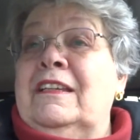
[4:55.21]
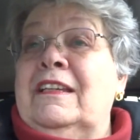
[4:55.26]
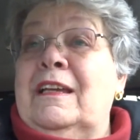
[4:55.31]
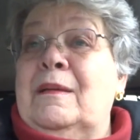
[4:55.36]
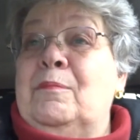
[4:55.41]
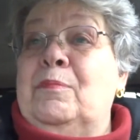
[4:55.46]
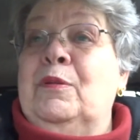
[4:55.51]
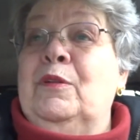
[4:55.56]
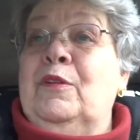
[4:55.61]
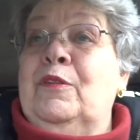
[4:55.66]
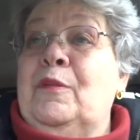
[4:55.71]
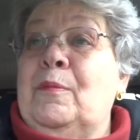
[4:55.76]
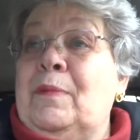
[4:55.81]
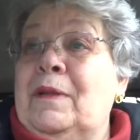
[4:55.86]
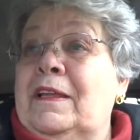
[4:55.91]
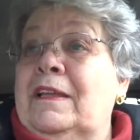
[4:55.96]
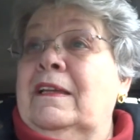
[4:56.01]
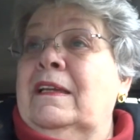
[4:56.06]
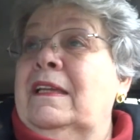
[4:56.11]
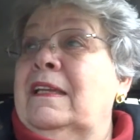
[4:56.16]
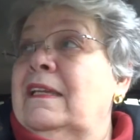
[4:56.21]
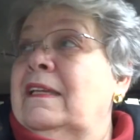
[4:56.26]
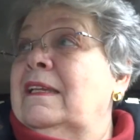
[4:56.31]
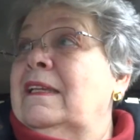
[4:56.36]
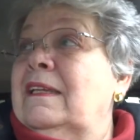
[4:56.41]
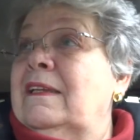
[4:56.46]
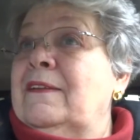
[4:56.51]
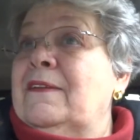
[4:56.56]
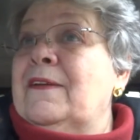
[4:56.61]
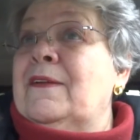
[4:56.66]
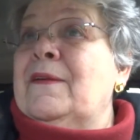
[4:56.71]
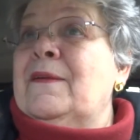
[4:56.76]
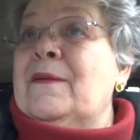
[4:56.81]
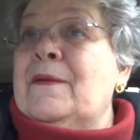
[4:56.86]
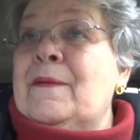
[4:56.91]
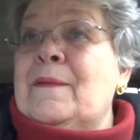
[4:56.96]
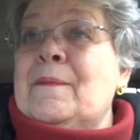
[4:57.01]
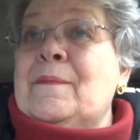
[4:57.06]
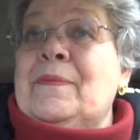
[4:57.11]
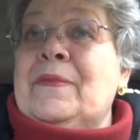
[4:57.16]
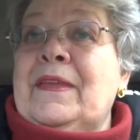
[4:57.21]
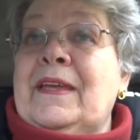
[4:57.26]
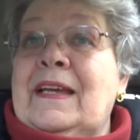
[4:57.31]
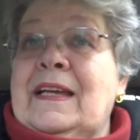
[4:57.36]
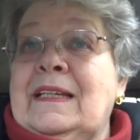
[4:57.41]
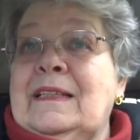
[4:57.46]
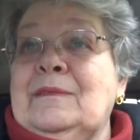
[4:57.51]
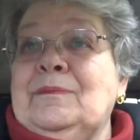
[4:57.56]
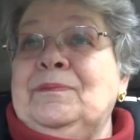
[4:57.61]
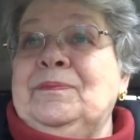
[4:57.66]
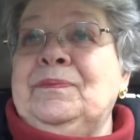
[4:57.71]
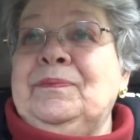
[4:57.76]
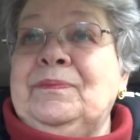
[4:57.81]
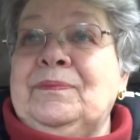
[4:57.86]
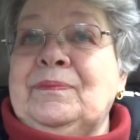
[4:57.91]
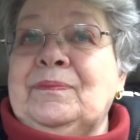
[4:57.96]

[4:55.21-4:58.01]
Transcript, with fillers: and pulled the plug. Um,